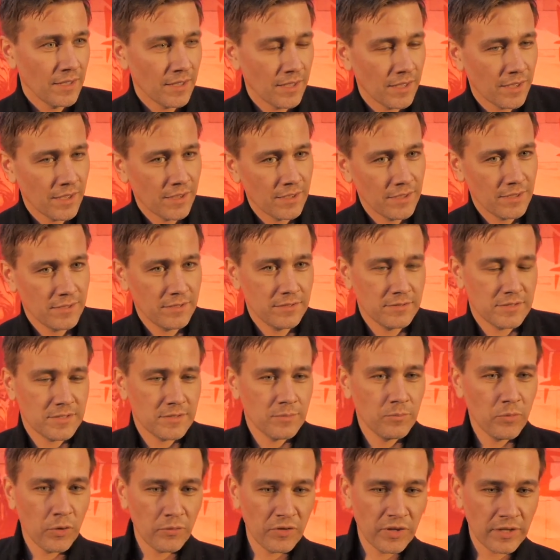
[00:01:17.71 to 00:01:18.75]
Uh,
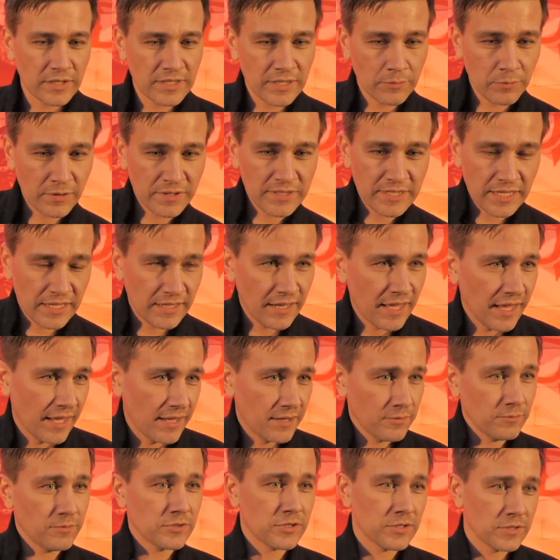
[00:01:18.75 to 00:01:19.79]
it's a movie I did with Dean
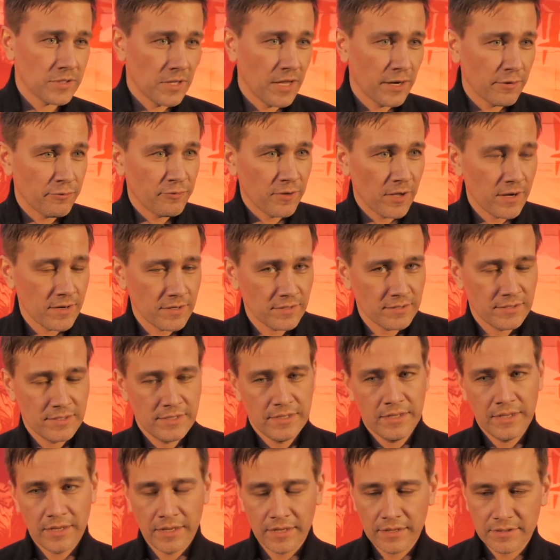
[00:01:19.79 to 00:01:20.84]
Cain, which is a lot of fun.
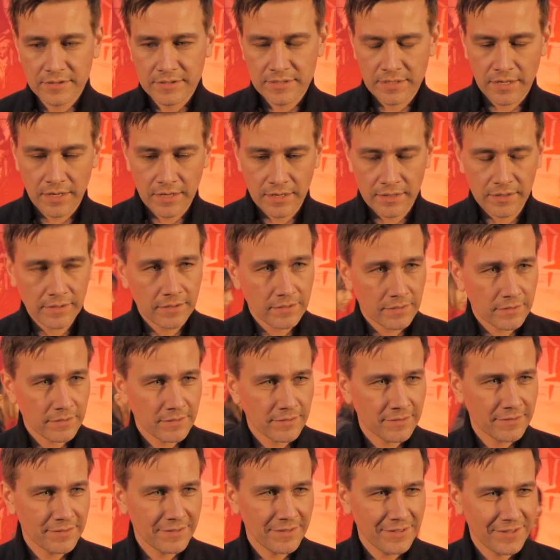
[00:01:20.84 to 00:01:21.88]
And uh, I played uh, football
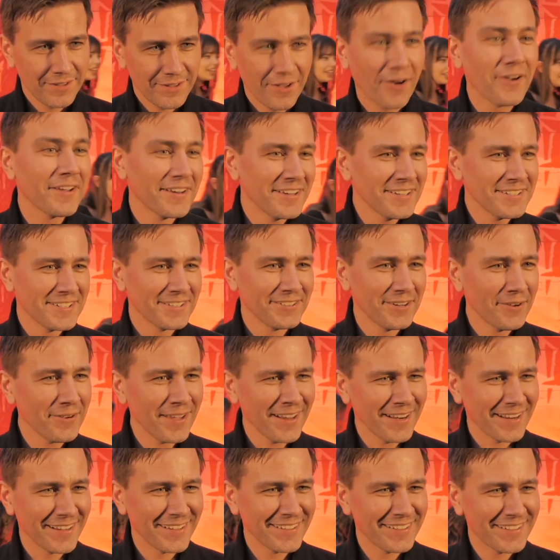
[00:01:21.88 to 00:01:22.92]
with Dean. Oh, you did you? No yeah.
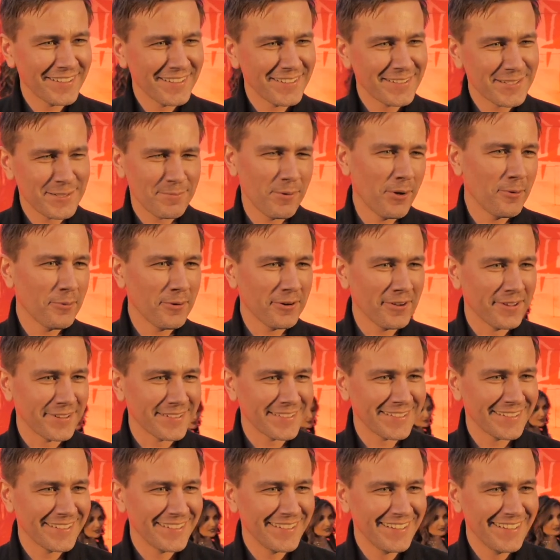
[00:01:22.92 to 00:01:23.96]
kidding. Yeah, small world.
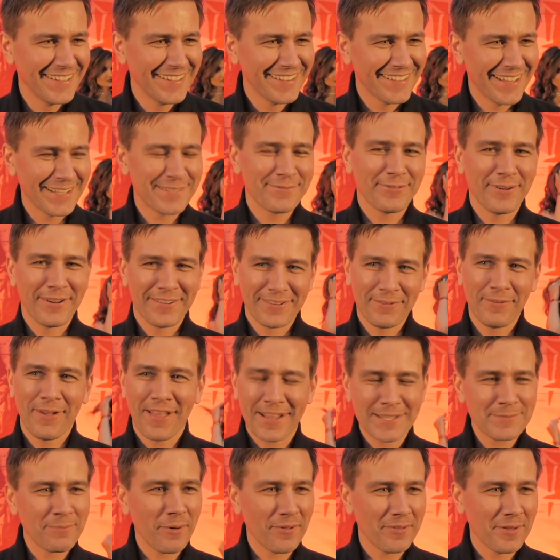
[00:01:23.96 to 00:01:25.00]
Flag football. That's yeah. fun. Well,
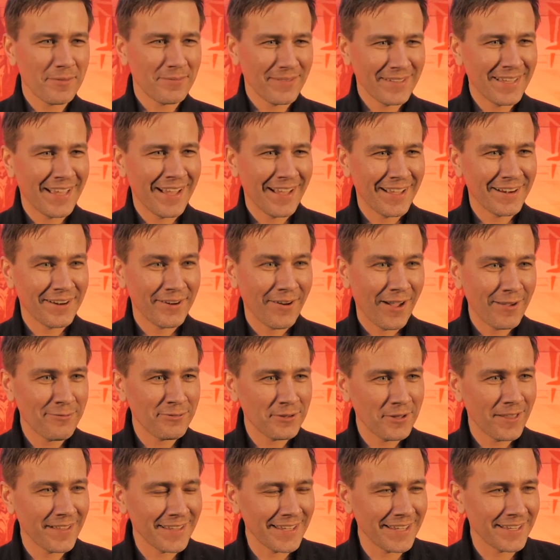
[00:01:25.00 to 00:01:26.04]
that's probably yeah. I don't know. I
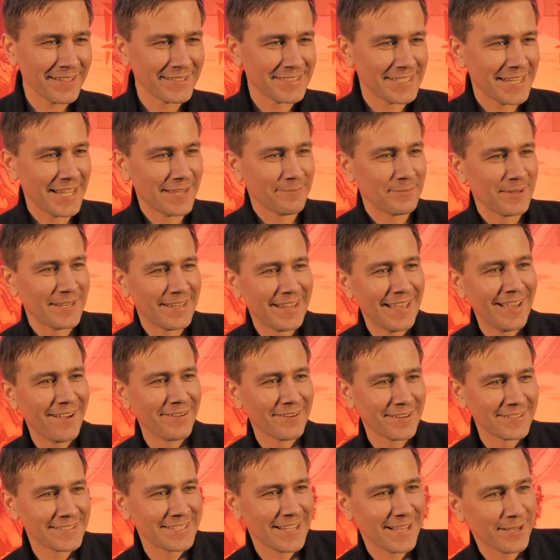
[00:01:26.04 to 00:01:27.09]
feel like he could take me
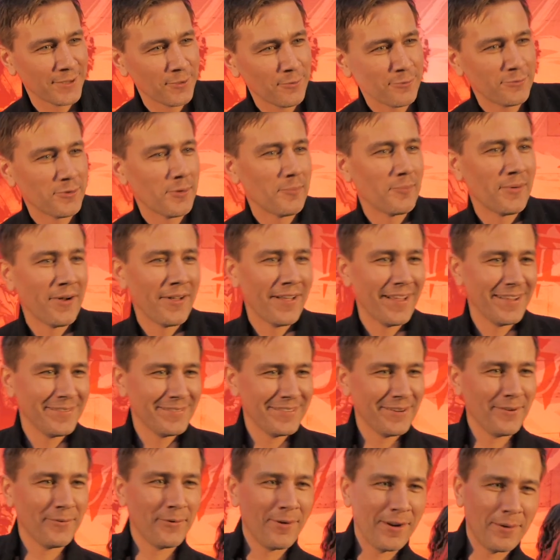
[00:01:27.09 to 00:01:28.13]
down and tackle football.
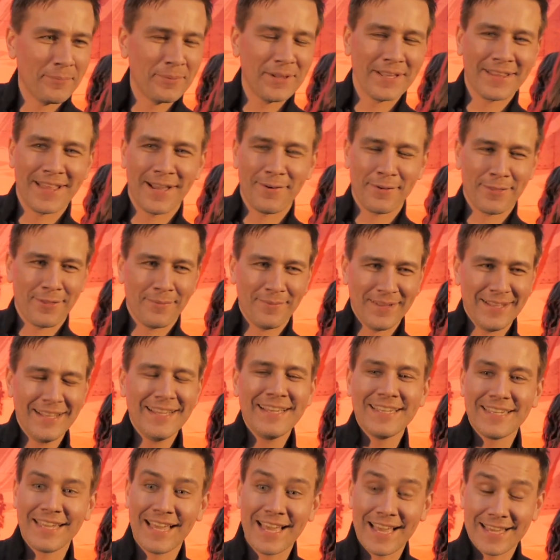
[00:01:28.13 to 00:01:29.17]
Yeah, yeah, yeah. He's a great that.
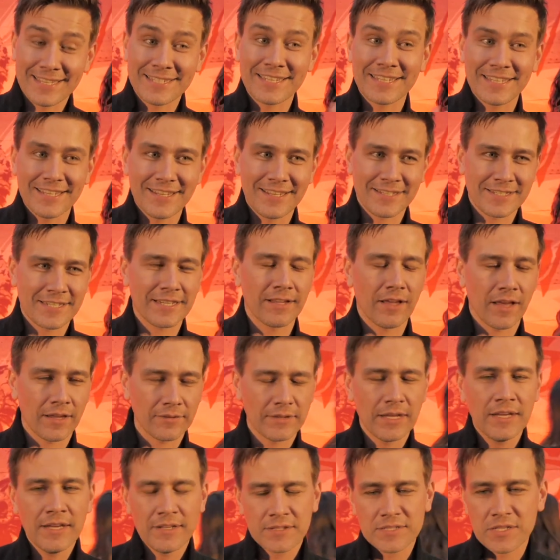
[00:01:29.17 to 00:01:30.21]
athlete. Yes, he is.
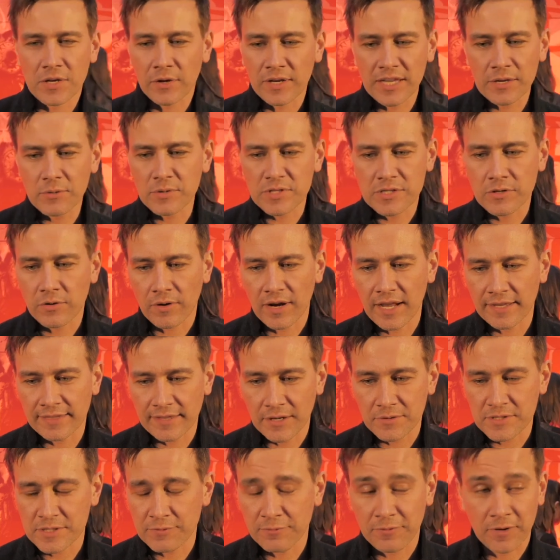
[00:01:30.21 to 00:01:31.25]
Yeah. So he was great.
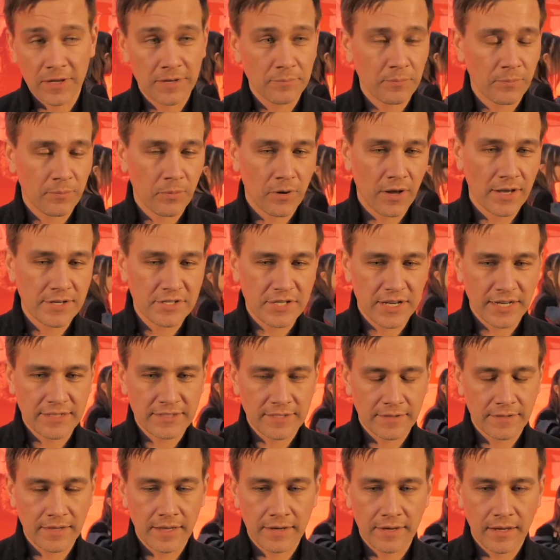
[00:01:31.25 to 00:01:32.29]
That was a fun
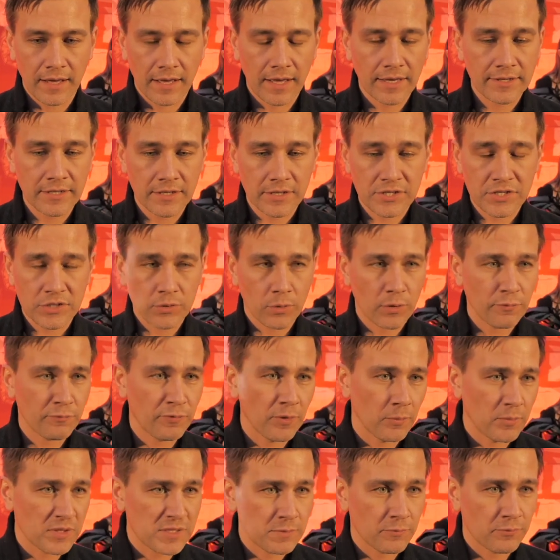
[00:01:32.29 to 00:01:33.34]
project. And then uh, I did a short
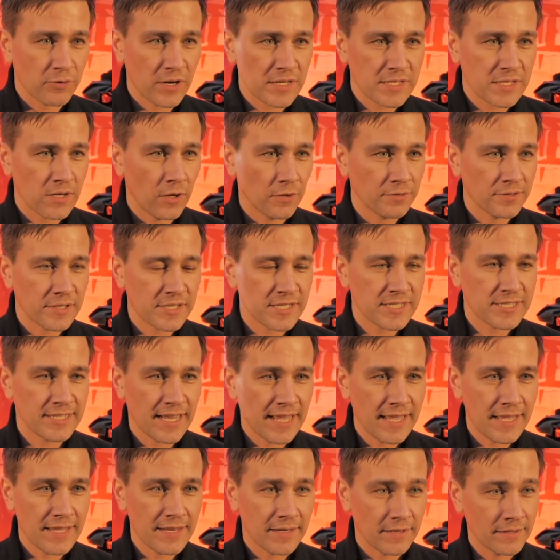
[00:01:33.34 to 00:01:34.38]
film with some friends called The
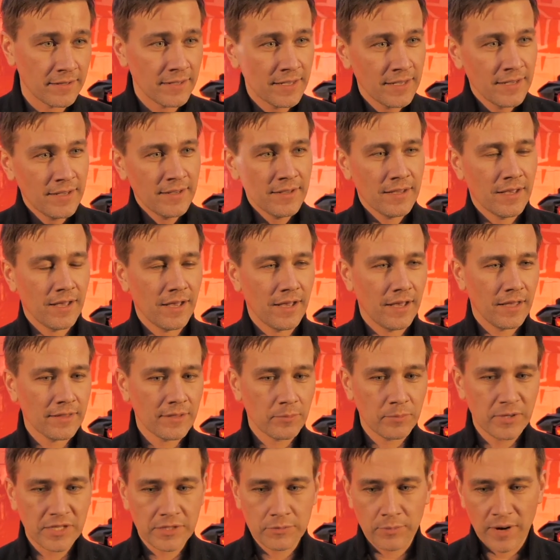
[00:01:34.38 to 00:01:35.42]
Stain uh,
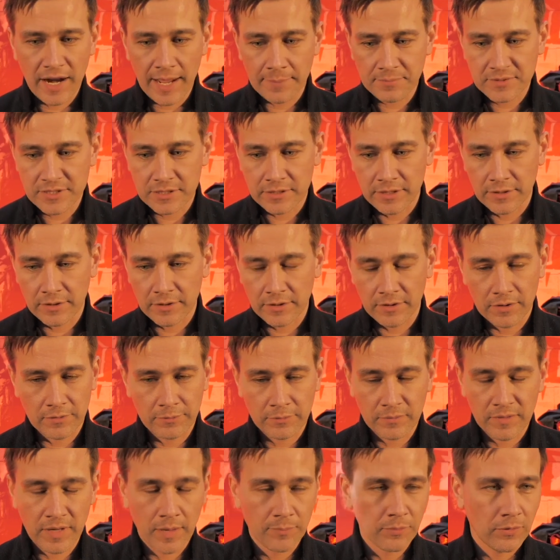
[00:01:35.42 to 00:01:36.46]
that we wrapped a
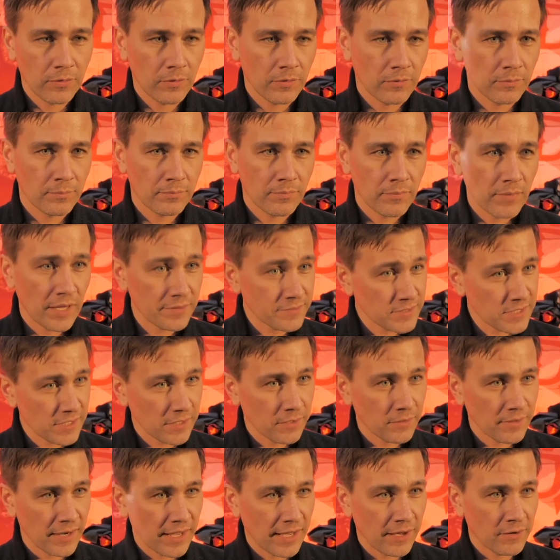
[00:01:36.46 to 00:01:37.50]
couple months
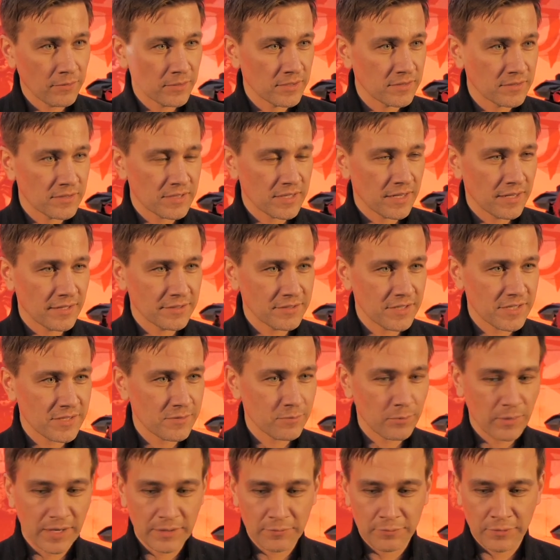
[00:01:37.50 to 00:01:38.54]
ago now, and uh,
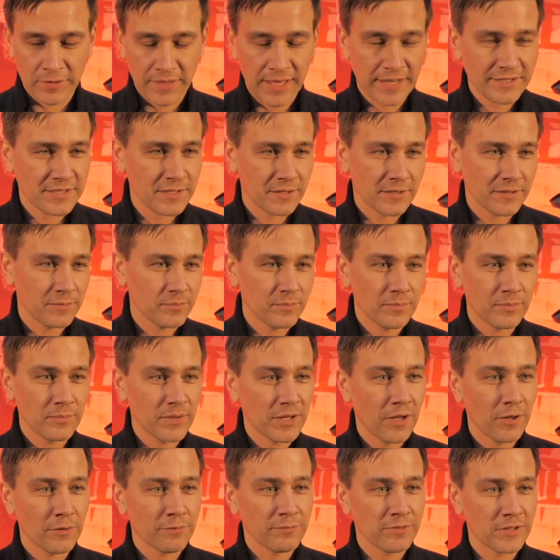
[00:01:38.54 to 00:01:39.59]
just waiting for that to
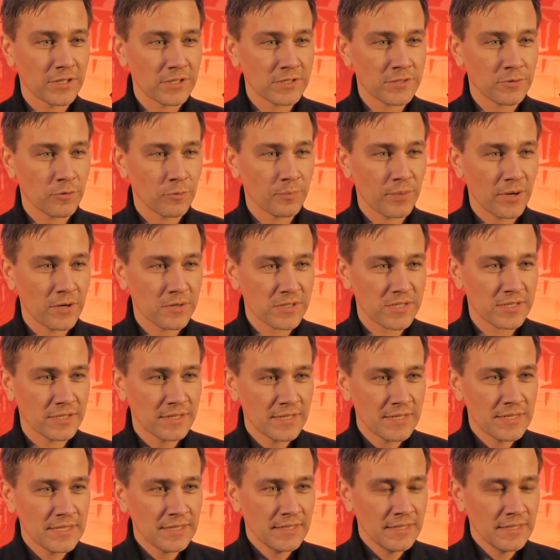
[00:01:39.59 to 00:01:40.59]
be all finished through post.